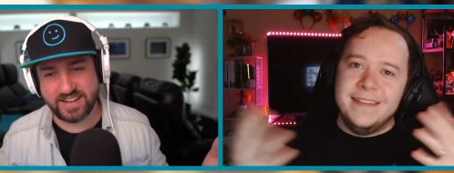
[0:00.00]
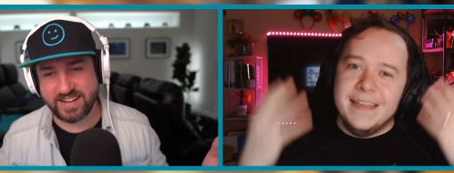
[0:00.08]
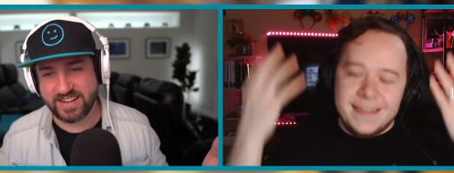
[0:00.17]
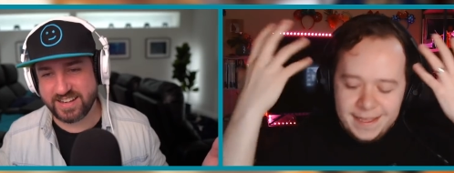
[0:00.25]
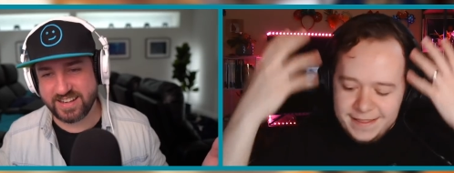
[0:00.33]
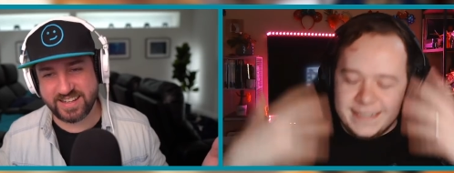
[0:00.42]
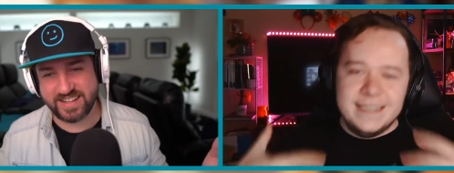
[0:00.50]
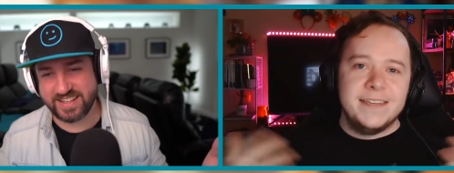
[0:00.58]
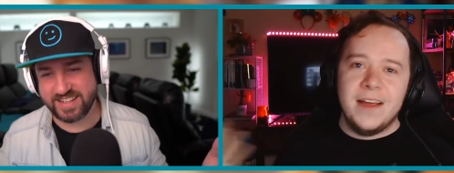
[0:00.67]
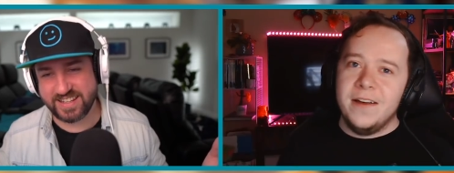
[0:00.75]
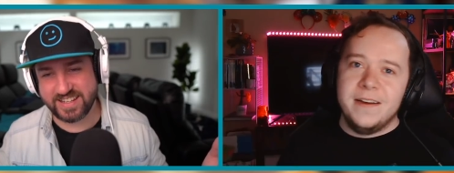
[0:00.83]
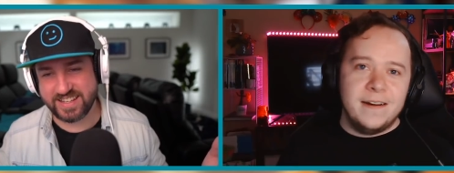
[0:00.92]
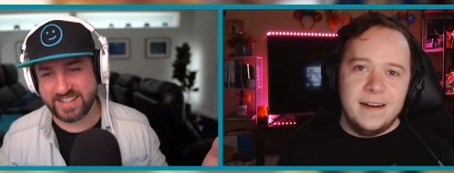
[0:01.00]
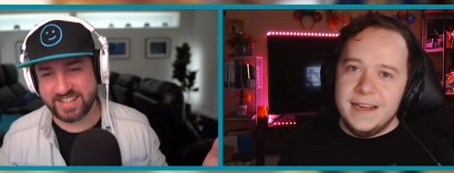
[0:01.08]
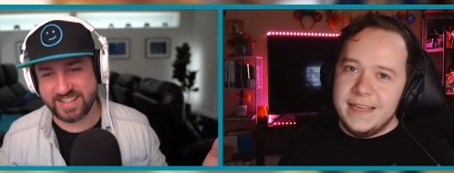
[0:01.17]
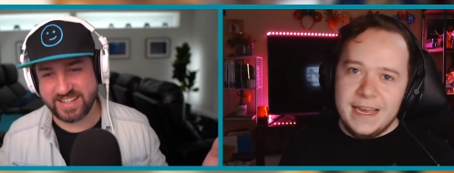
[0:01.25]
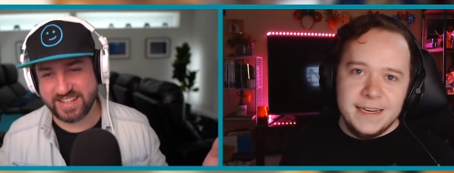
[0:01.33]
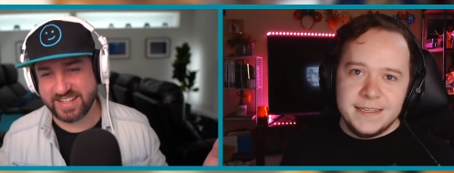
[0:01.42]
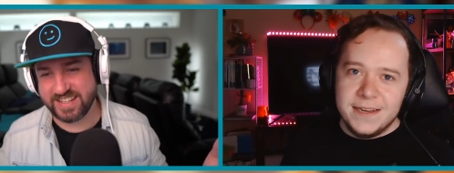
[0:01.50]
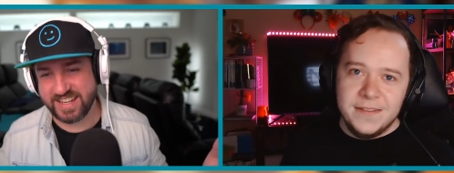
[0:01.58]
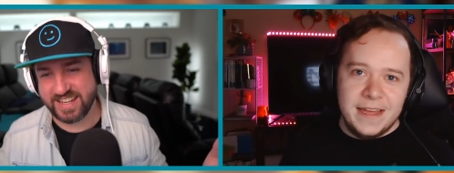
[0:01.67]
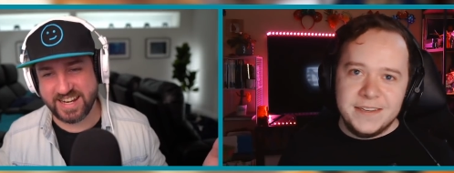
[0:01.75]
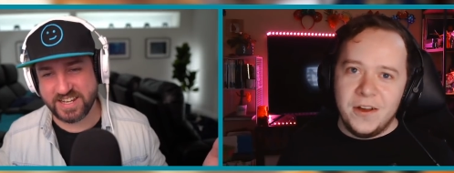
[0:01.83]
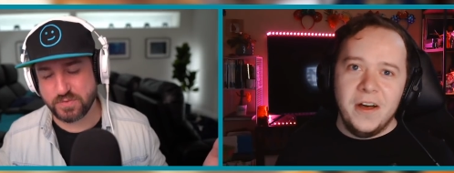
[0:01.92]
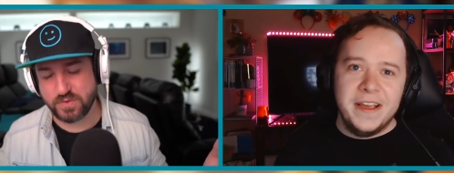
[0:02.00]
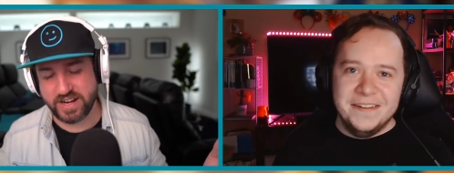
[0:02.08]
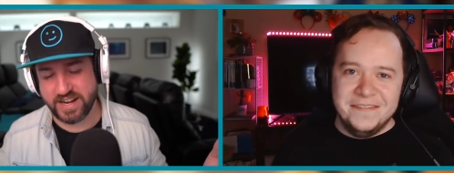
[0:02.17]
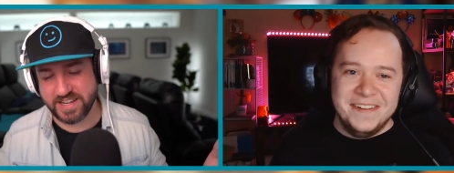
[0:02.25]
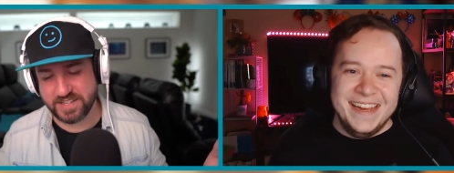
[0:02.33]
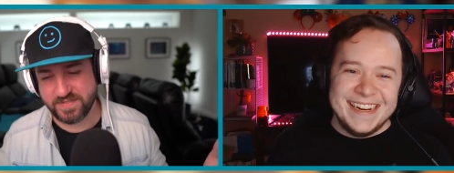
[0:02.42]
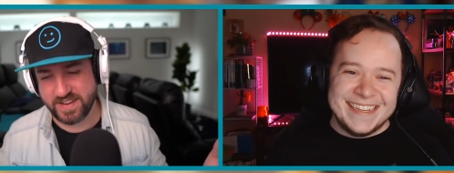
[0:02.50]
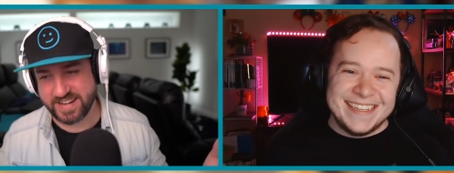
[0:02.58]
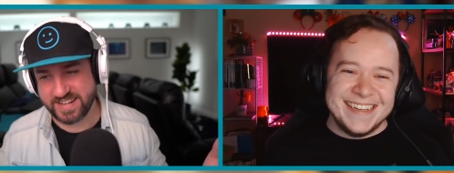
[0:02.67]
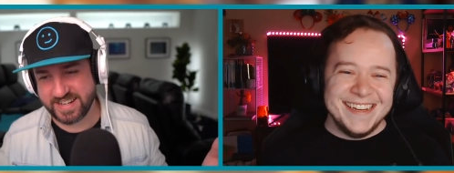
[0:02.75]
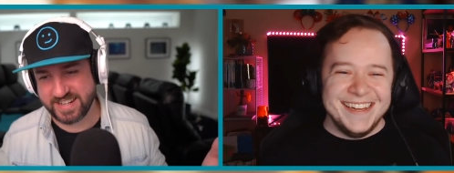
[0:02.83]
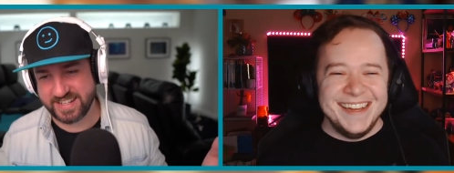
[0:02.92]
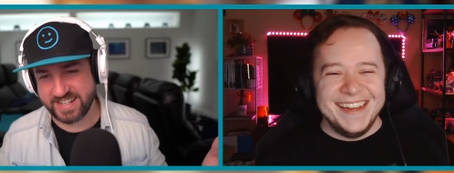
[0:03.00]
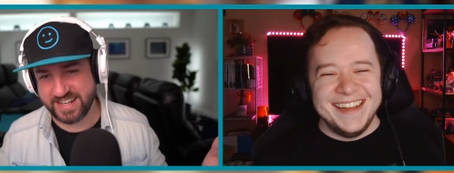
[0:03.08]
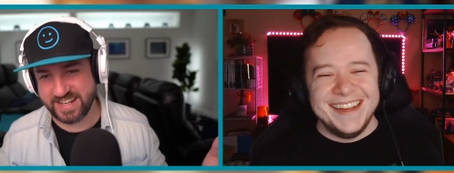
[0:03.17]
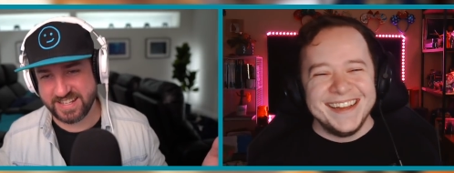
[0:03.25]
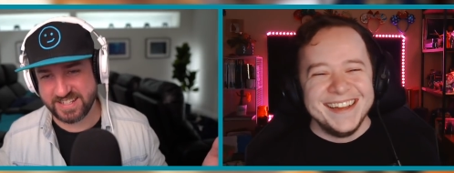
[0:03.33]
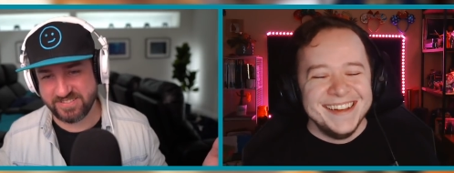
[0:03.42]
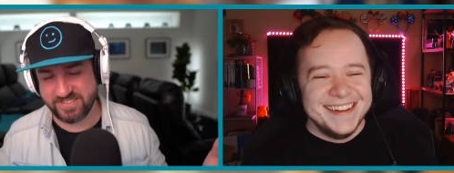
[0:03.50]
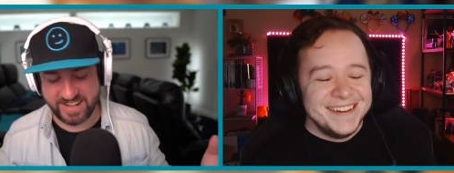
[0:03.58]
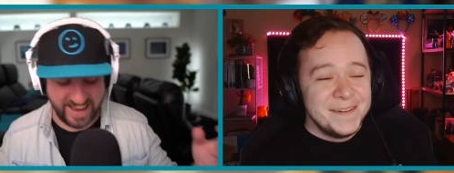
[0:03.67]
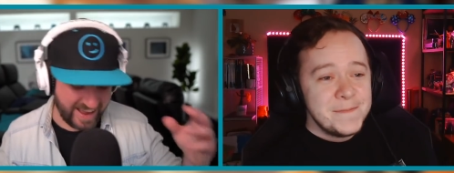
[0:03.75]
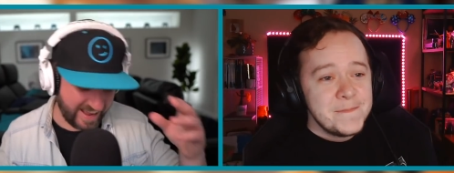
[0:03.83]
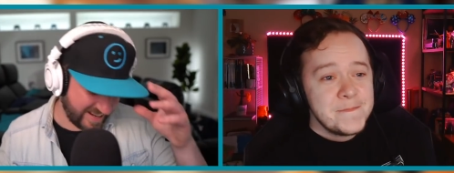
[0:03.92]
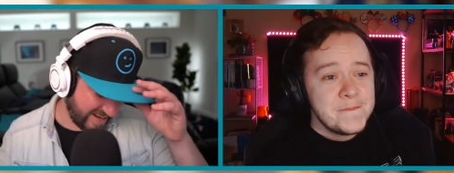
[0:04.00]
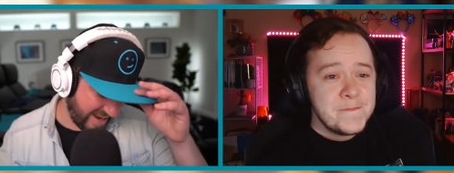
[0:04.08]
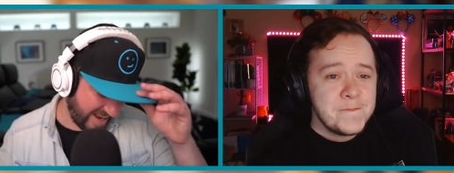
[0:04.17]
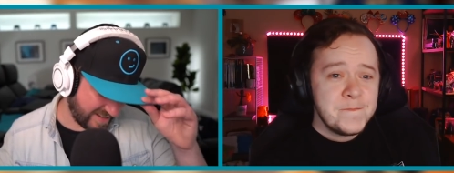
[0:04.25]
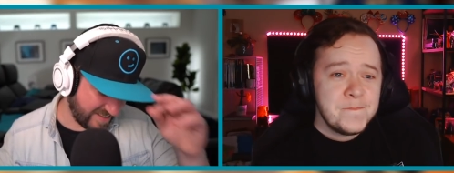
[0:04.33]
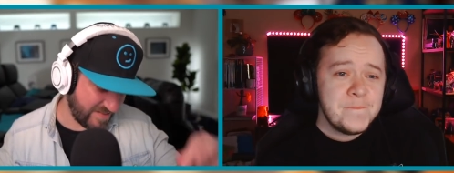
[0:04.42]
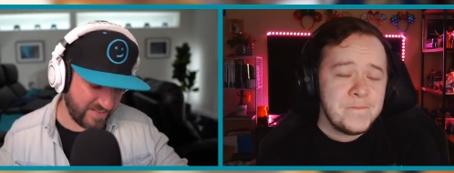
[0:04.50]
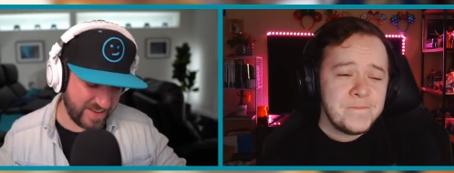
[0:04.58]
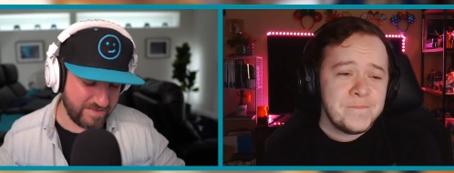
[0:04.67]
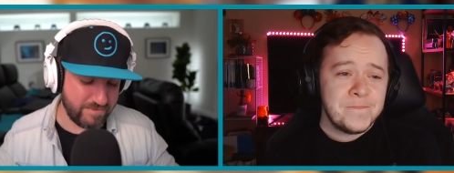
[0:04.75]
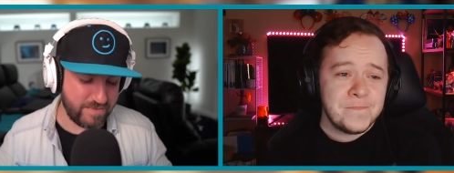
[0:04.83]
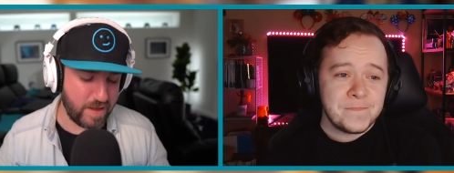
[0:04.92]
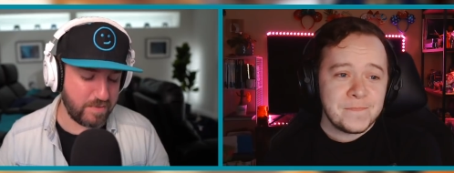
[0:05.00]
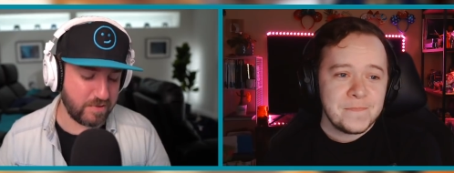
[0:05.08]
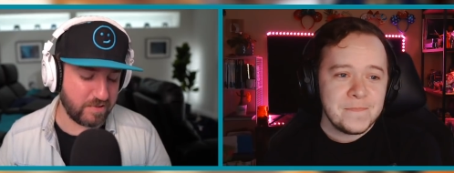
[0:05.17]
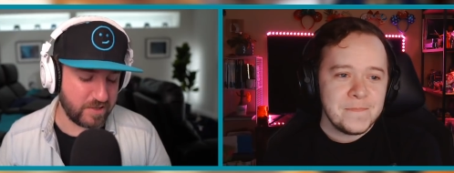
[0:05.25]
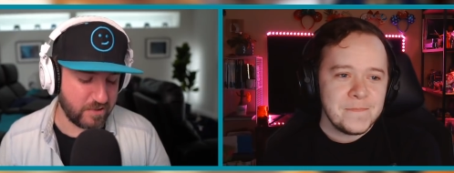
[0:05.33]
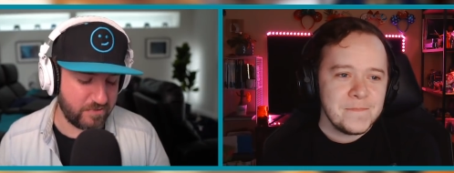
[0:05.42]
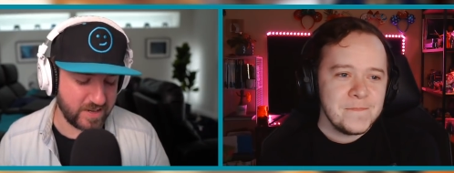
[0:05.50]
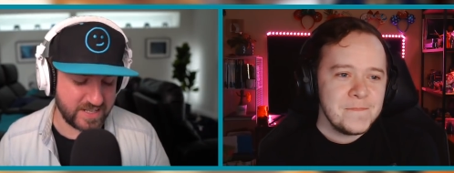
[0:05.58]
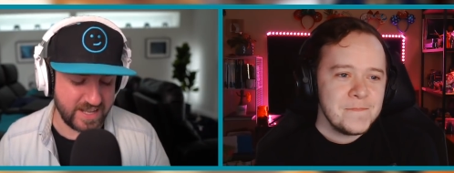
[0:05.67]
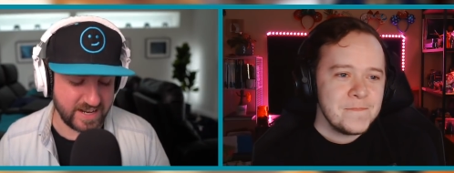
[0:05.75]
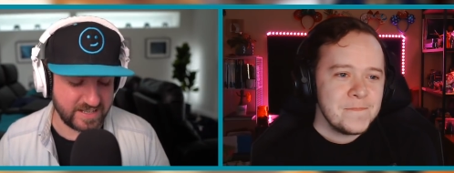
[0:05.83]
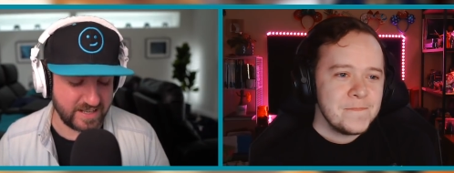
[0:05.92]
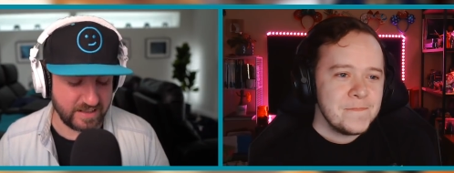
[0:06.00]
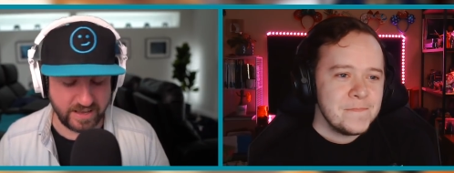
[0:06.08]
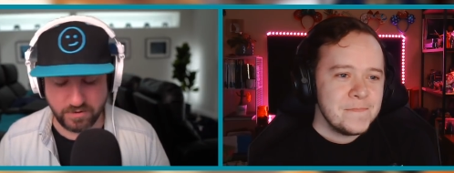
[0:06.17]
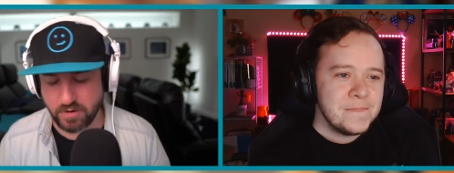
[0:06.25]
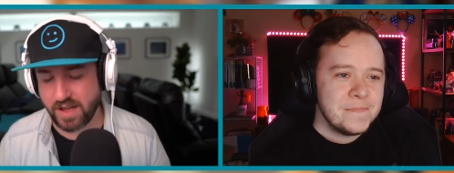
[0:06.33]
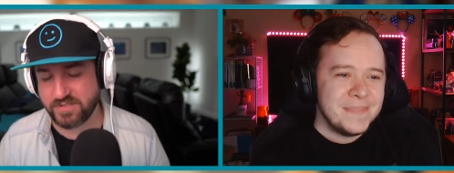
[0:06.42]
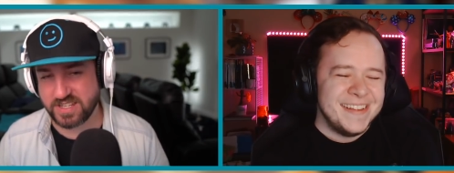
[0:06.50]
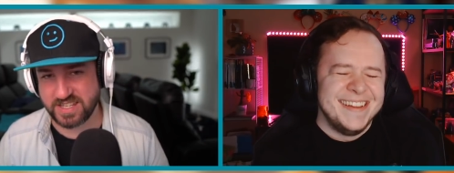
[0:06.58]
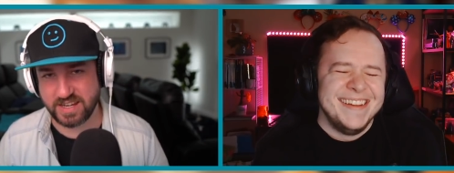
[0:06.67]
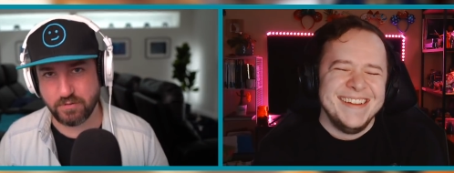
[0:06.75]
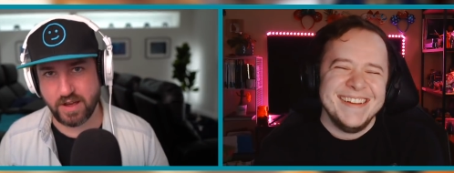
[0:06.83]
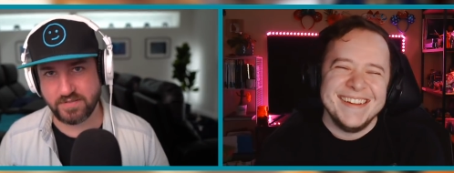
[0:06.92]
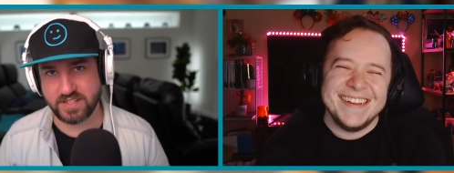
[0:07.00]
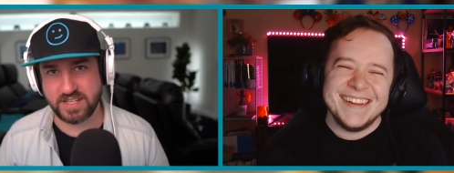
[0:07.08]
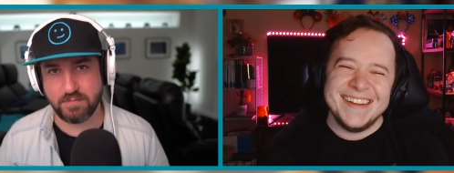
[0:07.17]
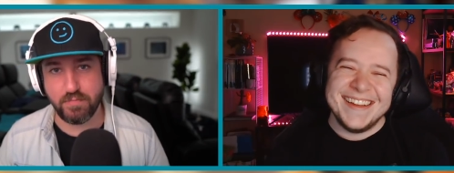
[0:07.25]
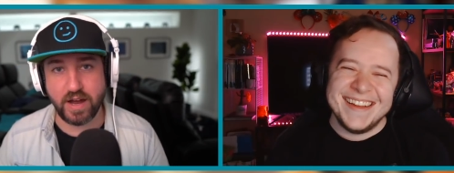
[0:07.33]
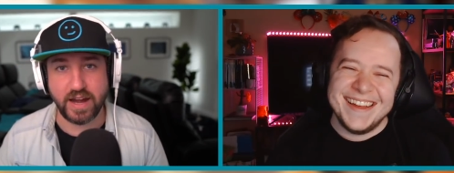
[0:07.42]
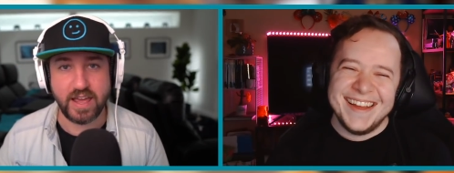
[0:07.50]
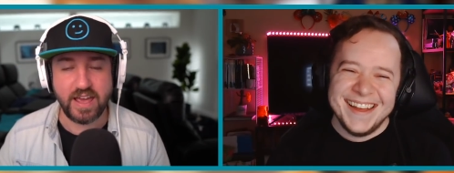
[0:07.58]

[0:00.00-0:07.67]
Speaker 1: th- this is all you're going to get. So that's it all I can fix. It is, it is, yeah,
Speaker 2: yeah. Maybe, maybe you'll, you'll fix the next thing later. We'll have to see. We'll have to see. But,